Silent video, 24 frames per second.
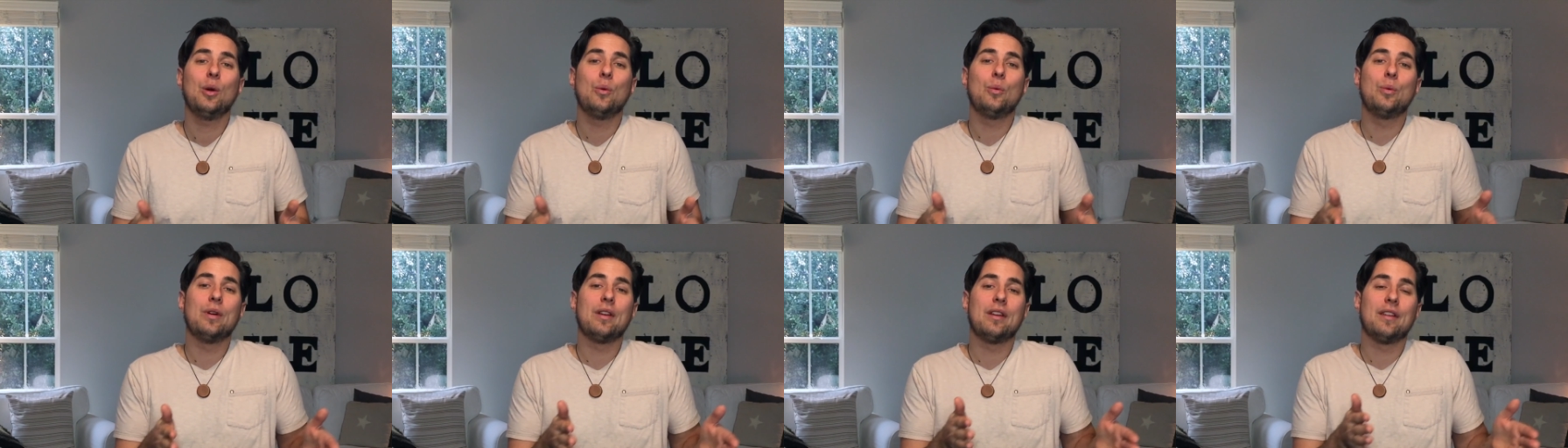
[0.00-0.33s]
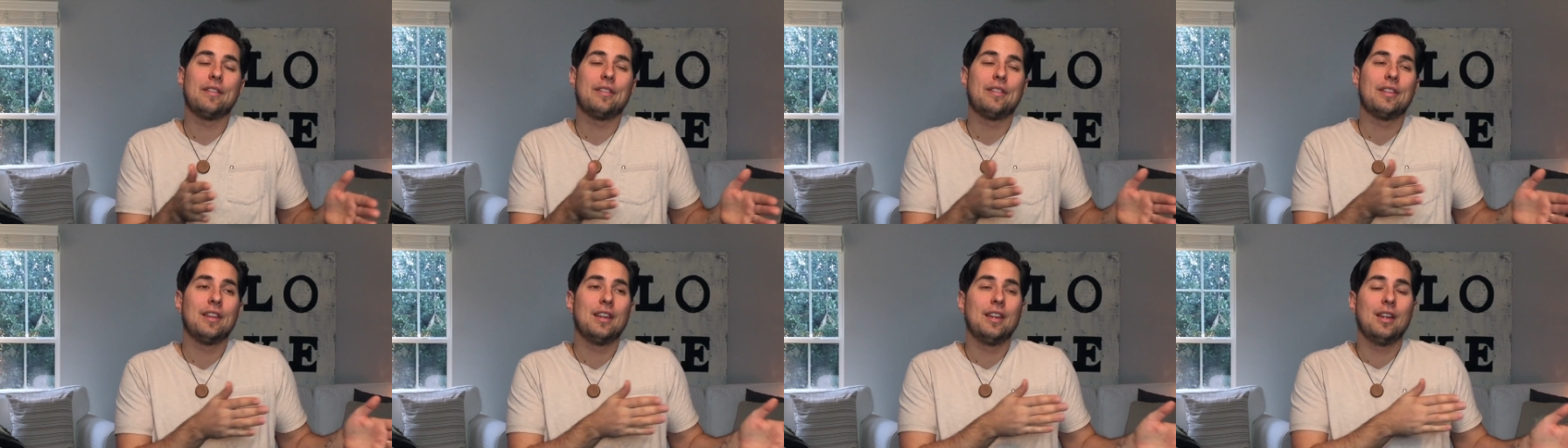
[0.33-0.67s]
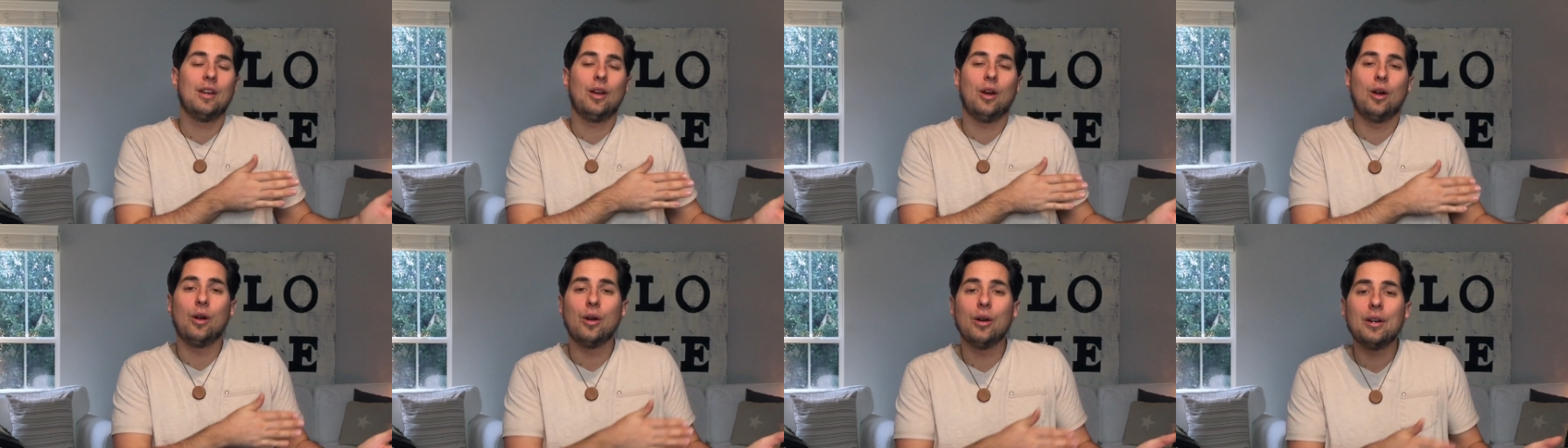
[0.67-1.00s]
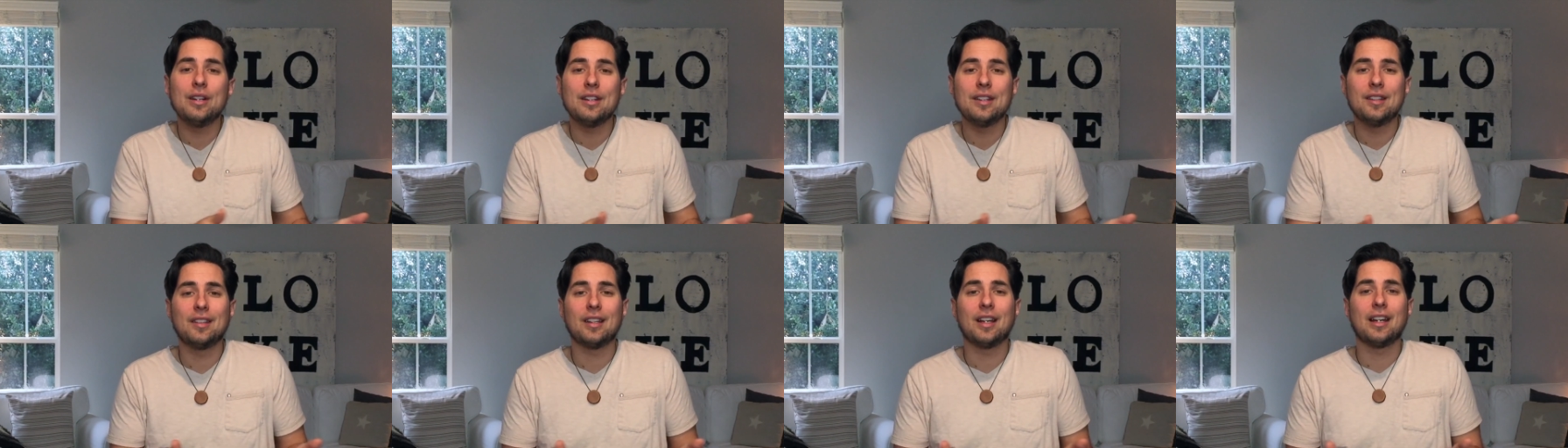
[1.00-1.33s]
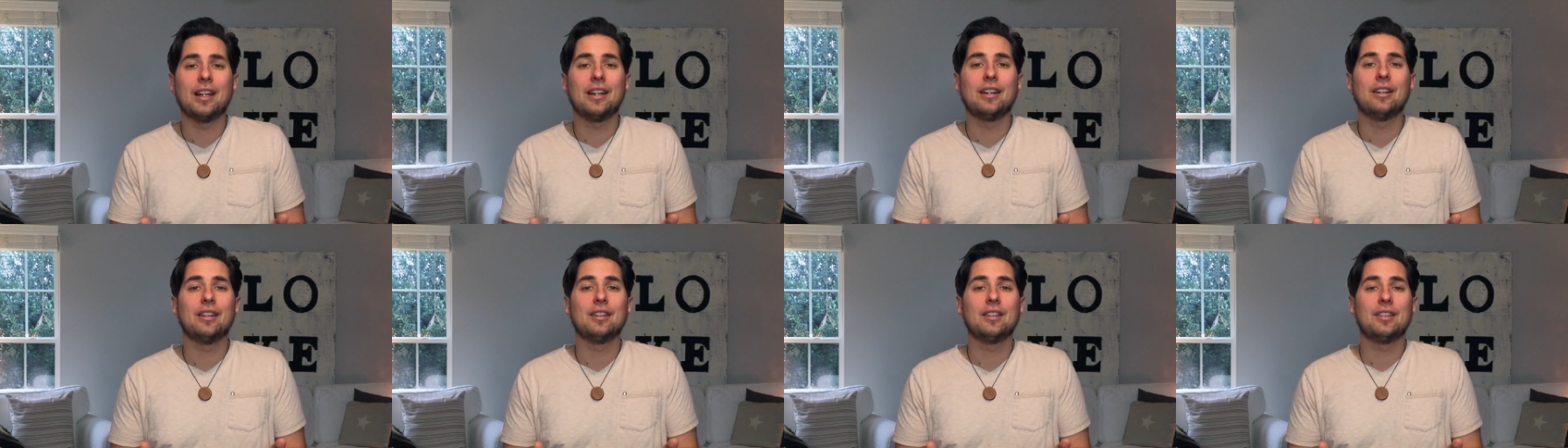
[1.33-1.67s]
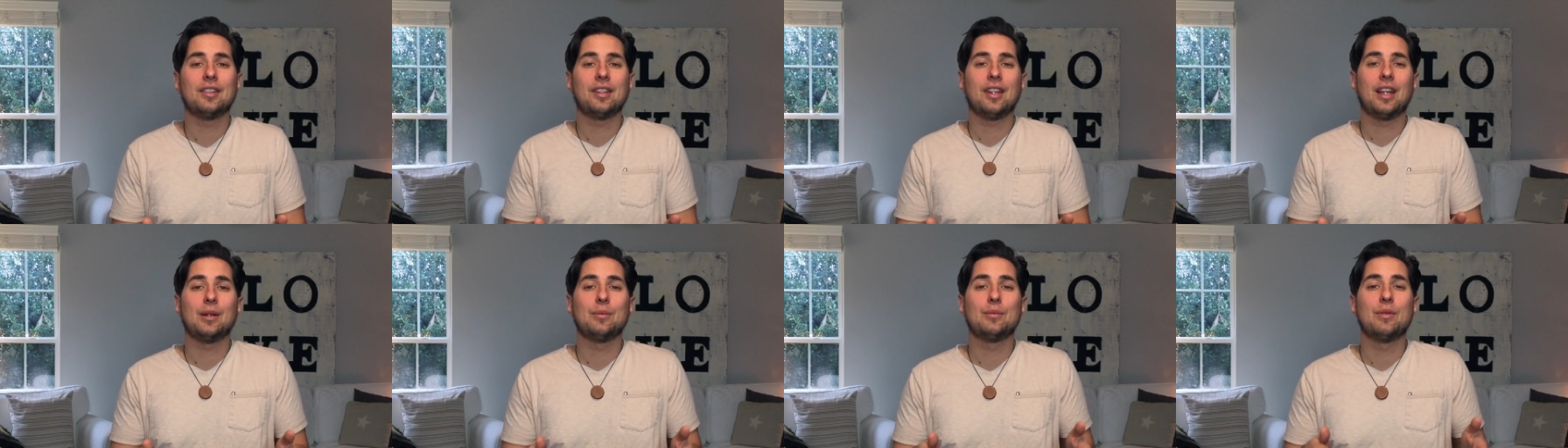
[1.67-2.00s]
with her
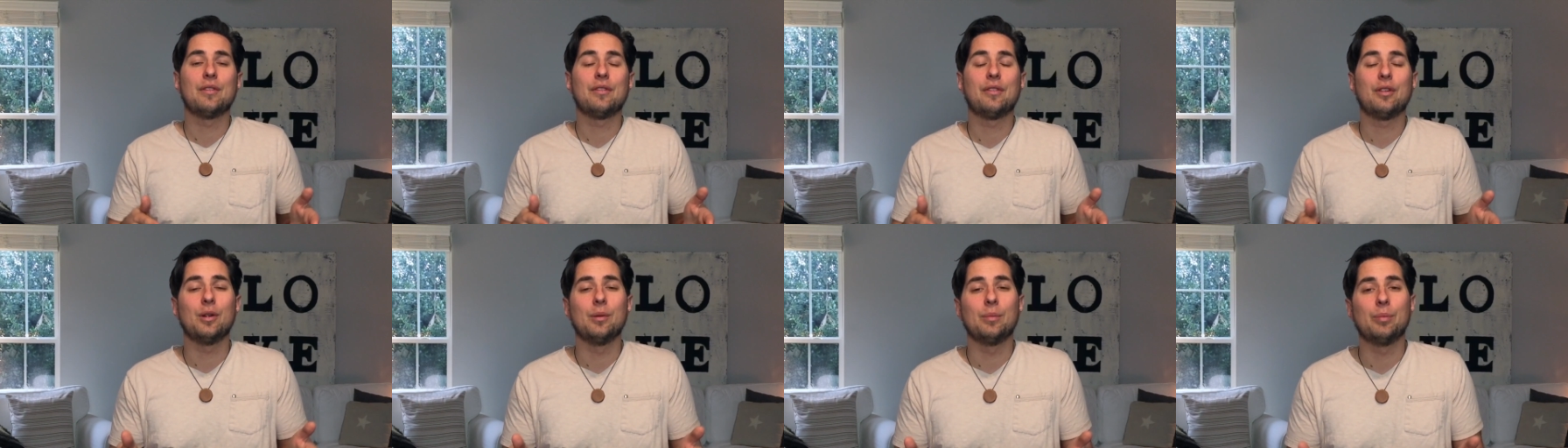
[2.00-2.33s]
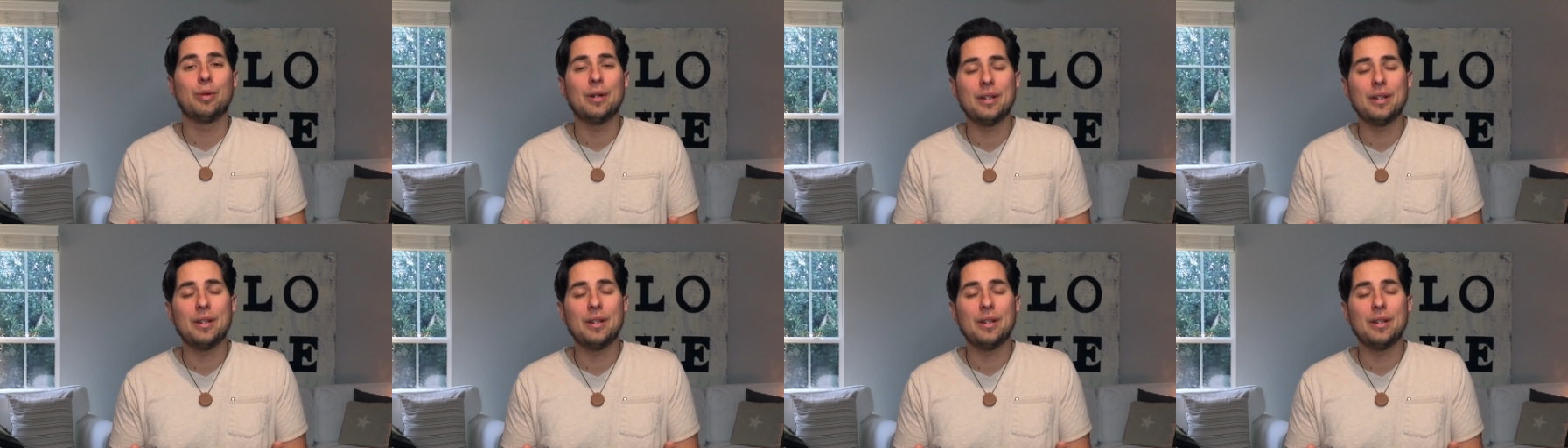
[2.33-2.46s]
desires and with her